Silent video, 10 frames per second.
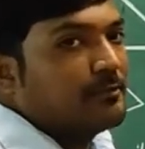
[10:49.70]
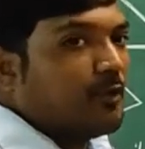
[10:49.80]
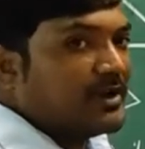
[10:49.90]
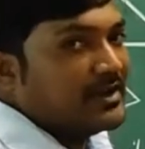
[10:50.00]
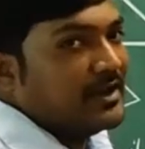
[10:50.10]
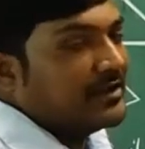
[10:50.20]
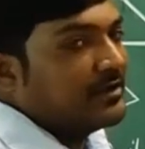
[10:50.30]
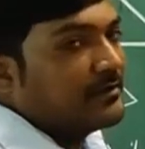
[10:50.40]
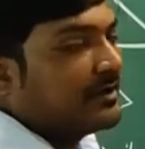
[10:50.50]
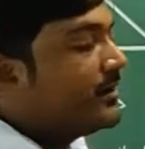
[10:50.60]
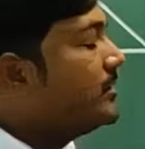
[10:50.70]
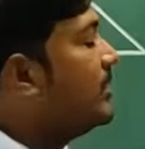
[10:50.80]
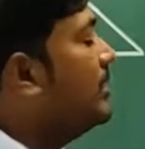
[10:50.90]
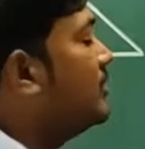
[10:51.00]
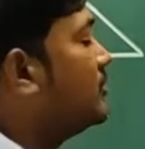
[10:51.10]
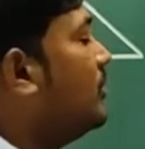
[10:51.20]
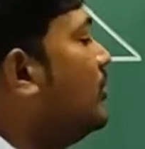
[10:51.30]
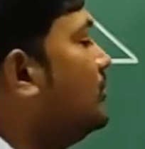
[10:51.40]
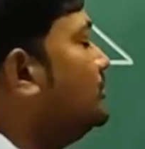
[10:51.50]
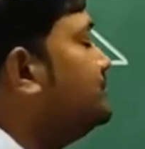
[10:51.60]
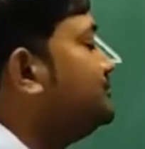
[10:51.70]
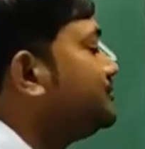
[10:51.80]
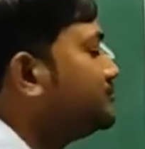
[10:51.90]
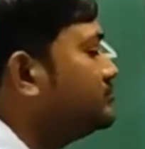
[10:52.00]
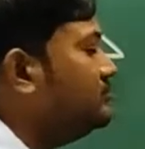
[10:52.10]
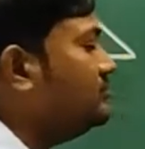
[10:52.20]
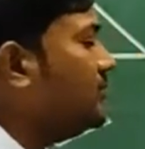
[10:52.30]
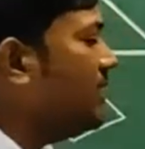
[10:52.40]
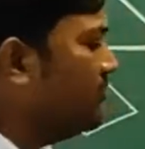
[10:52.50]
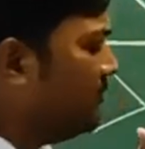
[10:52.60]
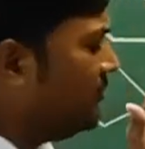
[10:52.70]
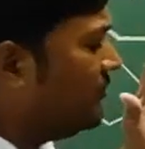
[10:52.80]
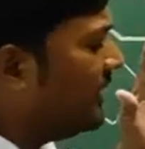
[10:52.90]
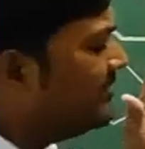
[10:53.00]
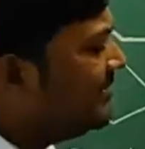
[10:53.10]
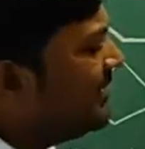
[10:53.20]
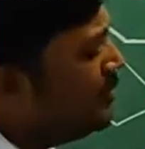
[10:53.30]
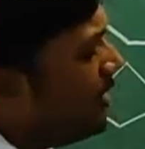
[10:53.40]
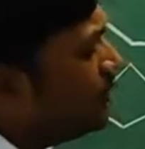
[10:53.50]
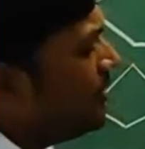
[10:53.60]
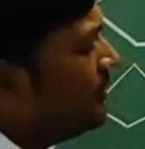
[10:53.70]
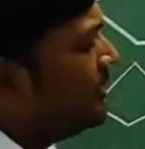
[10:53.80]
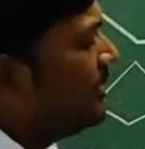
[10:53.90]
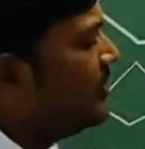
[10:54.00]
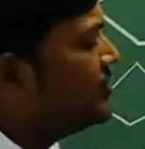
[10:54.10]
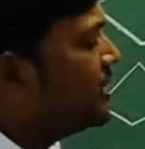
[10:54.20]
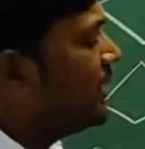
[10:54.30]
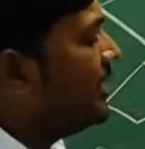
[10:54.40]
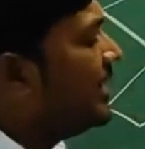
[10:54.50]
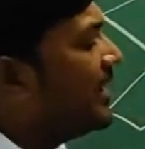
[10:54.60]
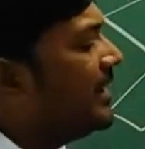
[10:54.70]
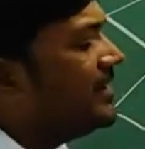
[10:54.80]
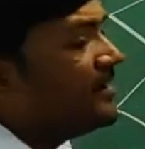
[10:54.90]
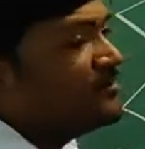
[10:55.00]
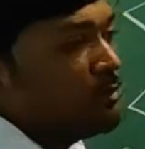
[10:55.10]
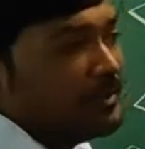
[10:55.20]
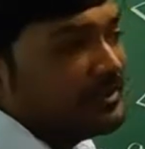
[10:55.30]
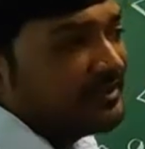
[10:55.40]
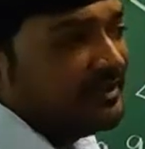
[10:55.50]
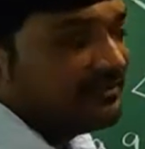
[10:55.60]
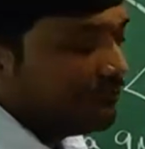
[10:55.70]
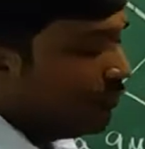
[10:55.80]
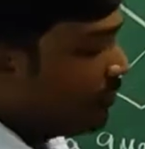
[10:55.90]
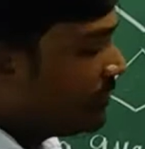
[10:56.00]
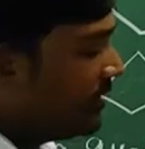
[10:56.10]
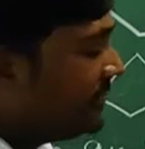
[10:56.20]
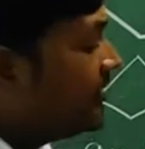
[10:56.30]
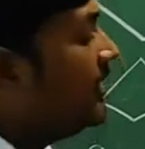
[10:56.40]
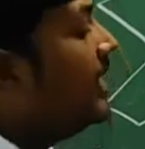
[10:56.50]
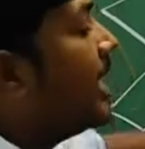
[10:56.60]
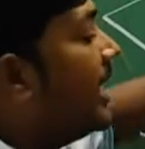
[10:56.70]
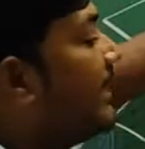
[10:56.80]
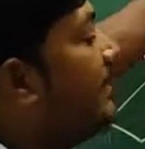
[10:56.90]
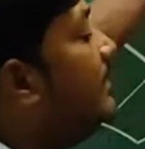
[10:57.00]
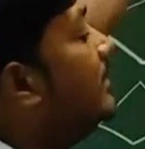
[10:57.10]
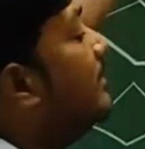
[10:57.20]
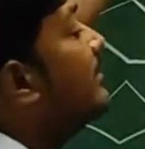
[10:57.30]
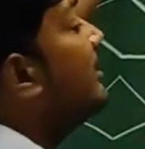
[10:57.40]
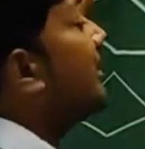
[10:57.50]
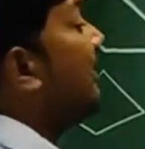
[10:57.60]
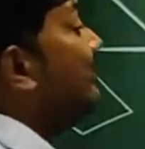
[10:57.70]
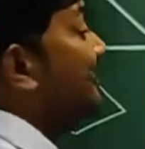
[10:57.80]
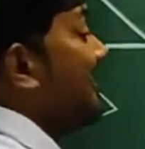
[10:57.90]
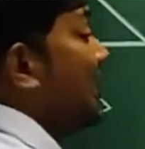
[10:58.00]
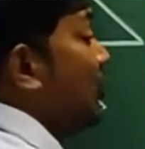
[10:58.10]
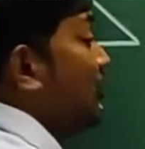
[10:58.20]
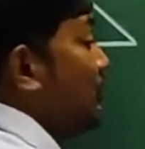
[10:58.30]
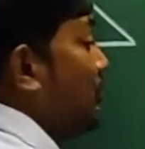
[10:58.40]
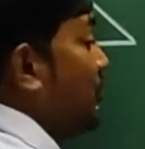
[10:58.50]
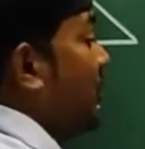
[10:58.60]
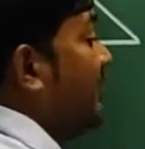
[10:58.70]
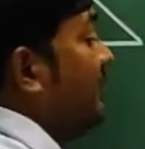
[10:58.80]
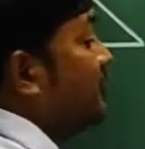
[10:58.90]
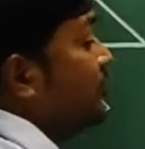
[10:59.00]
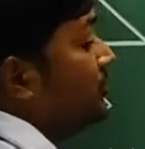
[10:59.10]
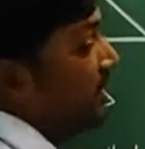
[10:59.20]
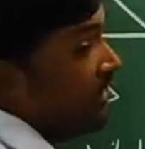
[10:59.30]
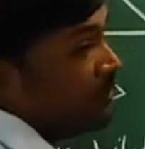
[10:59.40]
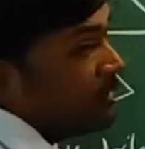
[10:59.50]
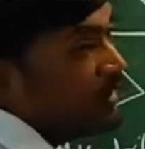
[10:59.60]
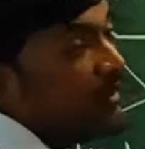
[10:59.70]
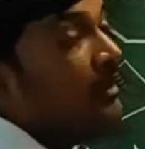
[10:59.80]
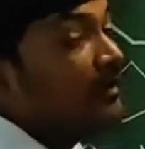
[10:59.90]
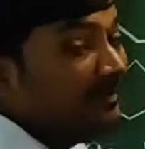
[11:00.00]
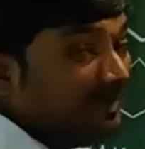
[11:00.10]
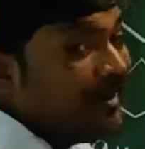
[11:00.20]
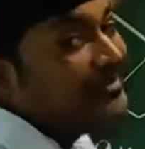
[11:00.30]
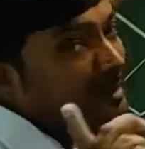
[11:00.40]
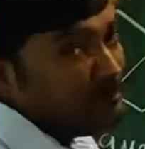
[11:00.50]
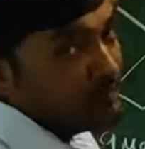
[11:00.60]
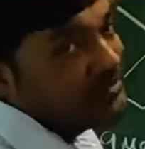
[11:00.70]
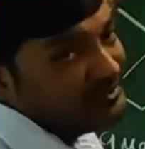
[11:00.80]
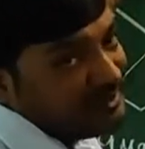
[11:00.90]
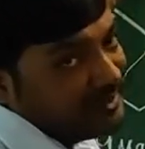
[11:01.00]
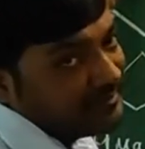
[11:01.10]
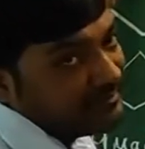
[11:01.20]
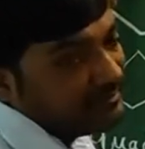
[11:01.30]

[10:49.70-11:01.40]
quadrilateral, correct? So one thing you have to understand, a kite has how many sides? 4 sides, and consecutive pairs should be equal, not opposite sides.